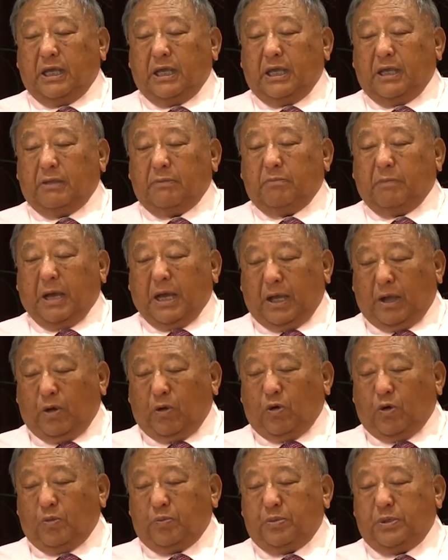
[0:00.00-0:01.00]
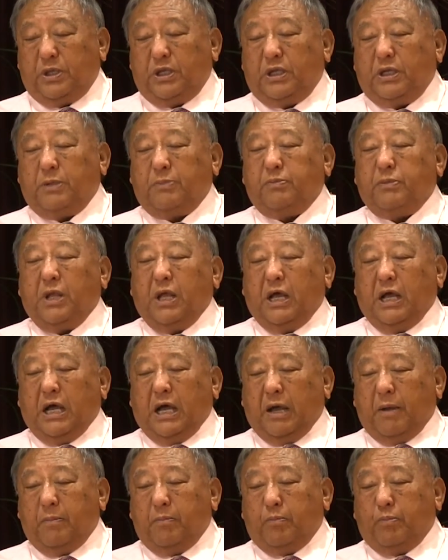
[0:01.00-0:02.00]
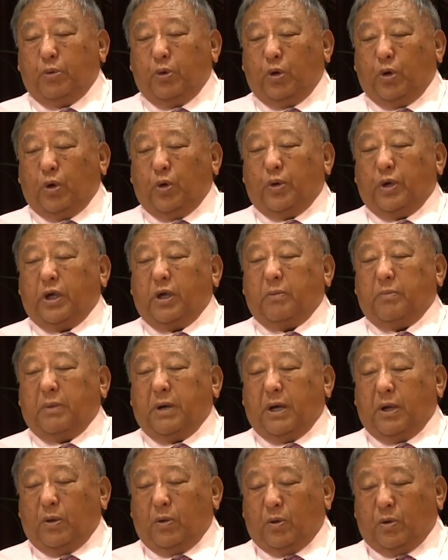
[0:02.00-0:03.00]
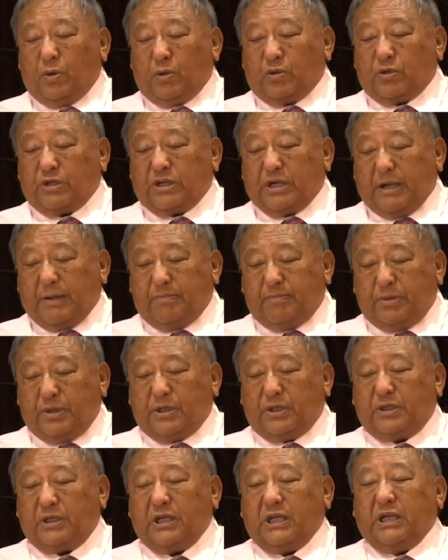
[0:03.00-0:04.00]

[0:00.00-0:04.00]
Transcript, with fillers: in my opinion, I'm blowing my own trumpet.